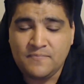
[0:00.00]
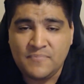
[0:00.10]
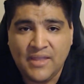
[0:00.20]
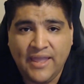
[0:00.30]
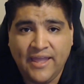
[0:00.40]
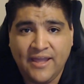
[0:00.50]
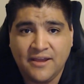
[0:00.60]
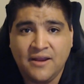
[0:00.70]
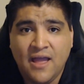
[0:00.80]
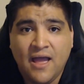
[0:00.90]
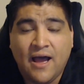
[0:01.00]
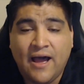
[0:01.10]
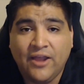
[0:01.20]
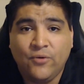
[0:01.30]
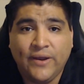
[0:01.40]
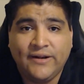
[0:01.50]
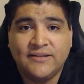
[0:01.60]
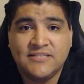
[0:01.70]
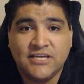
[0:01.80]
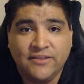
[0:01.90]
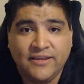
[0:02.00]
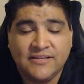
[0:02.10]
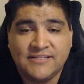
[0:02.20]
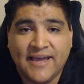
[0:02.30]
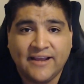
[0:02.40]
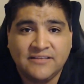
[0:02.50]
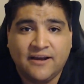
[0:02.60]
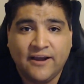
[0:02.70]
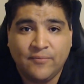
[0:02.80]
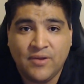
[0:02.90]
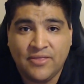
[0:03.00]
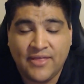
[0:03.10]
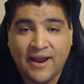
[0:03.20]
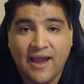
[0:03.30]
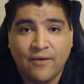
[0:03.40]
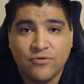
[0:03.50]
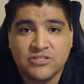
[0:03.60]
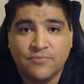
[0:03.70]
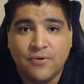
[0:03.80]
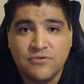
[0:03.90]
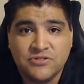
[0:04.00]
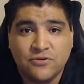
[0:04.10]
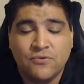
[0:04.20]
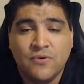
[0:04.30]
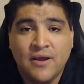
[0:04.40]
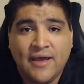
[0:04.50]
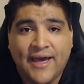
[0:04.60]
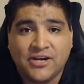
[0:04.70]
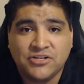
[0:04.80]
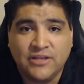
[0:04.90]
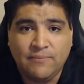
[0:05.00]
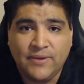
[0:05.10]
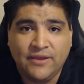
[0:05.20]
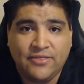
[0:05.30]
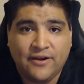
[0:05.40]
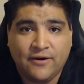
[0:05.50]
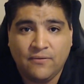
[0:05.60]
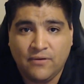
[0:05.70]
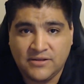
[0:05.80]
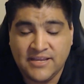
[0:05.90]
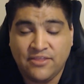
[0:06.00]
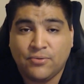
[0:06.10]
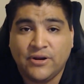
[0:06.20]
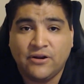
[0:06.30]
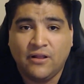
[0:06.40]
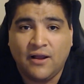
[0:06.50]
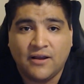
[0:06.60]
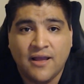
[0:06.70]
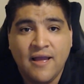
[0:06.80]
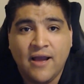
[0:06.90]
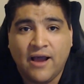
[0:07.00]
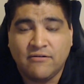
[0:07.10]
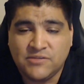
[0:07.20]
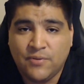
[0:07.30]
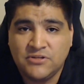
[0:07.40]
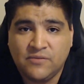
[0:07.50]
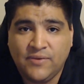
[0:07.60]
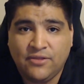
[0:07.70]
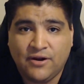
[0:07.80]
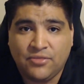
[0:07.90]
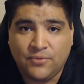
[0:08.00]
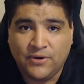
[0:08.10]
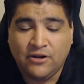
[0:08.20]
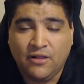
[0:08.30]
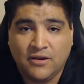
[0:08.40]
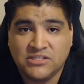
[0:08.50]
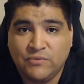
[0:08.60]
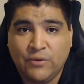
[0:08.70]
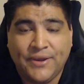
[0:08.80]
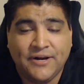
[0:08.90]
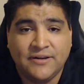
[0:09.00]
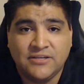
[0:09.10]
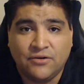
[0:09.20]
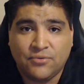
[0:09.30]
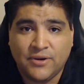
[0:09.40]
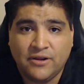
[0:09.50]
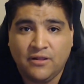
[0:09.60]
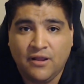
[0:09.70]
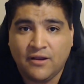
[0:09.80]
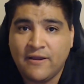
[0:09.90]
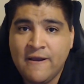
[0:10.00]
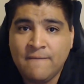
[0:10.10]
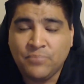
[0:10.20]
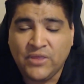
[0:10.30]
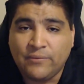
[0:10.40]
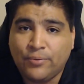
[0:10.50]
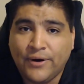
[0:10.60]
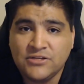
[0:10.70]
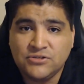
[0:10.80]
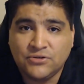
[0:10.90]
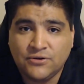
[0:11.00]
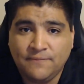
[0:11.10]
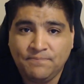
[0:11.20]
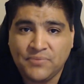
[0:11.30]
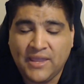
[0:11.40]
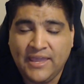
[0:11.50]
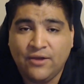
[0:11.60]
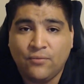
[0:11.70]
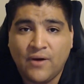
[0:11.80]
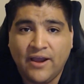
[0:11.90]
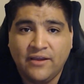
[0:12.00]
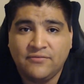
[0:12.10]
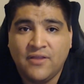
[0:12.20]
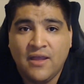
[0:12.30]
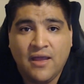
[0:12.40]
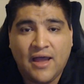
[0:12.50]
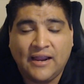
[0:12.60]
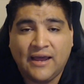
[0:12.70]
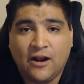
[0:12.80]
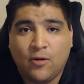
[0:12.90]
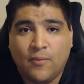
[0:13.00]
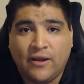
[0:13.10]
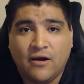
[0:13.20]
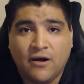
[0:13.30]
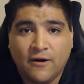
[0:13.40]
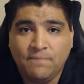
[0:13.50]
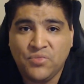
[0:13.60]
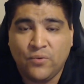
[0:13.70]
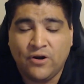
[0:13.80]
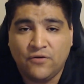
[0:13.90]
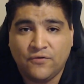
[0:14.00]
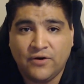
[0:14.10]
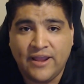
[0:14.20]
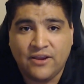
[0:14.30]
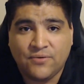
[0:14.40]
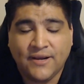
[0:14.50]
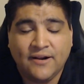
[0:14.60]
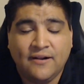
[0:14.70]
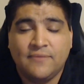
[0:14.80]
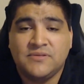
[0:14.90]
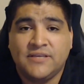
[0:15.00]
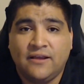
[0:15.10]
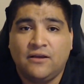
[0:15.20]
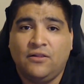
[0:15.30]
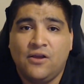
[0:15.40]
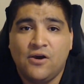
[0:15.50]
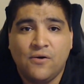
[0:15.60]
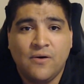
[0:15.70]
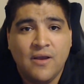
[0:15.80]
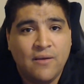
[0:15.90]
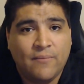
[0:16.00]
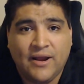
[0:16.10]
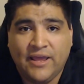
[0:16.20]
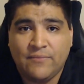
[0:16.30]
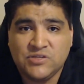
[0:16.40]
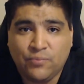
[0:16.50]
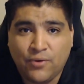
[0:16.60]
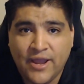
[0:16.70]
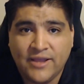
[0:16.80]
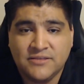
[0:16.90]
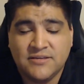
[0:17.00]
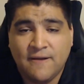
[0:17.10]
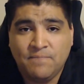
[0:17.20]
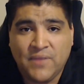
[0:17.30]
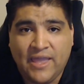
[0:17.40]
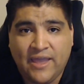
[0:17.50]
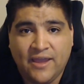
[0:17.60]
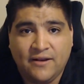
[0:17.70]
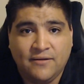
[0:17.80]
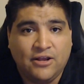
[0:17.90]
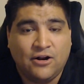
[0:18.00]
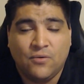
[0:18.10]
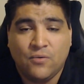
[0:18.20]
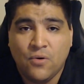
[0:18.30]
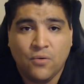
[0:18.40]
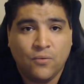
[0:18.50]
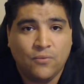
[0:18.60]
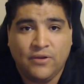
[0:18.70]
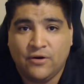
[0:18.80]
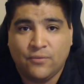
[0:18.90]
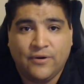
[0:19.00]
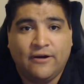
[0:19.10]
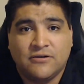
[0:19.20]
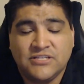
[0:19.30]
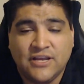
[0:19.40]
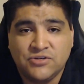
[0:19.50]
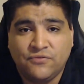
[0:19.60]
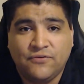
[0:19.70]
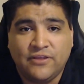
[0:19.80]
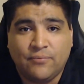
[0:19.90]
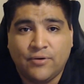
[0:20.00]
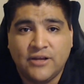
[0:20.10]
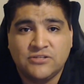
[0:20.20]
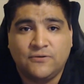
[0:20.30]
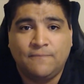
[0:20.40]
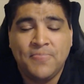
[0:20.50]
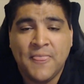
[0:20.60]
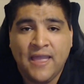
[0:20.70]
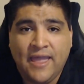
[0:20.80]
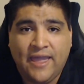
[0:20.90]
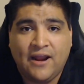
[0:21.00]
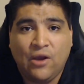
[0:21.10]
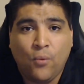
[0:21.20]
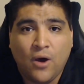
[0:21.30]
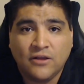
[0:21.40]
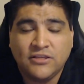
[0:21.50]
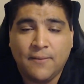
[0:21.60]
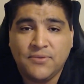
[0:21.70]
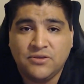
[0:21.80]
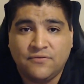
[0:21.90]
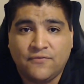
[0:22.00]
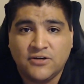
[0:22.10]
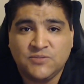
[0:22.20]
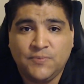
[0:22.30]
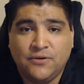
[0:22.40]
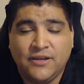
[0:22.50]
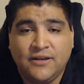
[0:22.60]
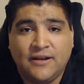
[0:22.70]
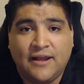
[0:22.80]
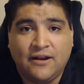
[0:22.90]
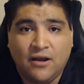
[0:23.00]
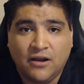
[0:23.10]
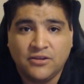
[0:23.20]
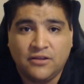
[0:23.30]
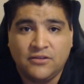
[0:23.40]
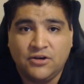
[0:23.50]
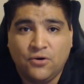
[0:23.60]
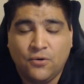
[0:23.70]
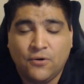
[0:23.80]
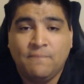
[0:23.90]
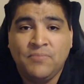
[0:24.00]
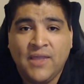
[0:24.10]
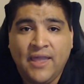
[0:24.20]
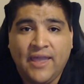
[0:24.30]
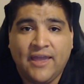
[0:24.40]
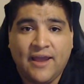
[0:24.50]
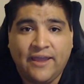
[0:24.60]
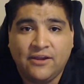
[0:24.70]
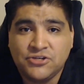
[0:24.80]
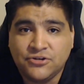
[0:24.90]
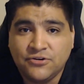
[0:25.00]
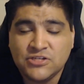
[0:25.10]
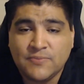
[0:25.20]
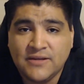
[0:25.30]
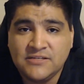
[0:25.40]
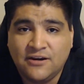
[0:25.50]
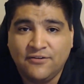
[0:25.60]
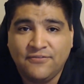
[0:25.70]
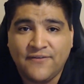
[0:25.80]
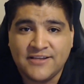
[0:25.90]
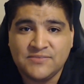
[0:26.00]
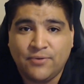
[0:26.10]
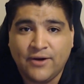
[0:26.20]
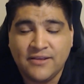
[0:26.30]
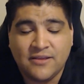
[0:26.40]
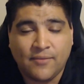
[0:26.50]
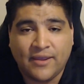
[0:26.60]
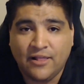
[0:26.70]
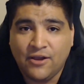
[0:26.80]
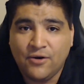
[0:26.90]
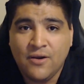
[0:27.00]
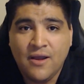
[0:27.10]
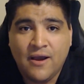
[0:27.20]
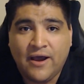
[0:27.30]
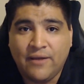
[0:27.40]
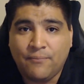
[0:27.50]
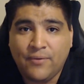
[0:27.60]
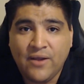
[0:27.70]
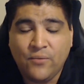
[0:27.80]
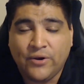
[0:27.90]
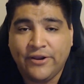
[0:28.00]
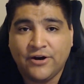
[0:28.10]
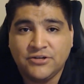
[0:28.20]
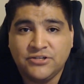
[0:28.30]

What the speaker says: and I waited until the exact time that I was supposed to actually be there, say 3 o'clock. I was supposed to be there at 3 o'clock, so we waited until 3 o'clock. The appraiser, he arrived. I got out of my car, went over and greeted him saying, hello, my name is Brent, and you know, here we are scheduled for the appraisal. And I walked up to the first building and I knocked on the door, and I introduced myself as Brent. I'm like, hello, I'm Brent. We're here to do